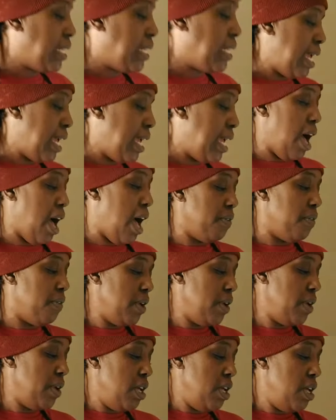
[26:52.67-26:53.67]
off.
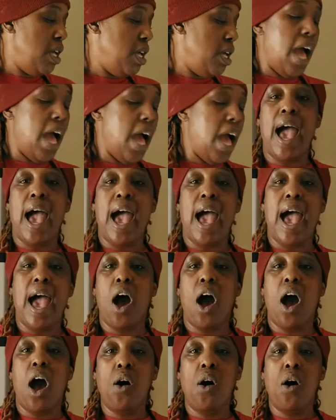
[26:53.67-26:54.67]
I
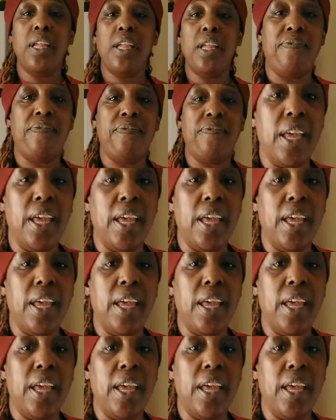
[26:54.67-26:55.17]
only fill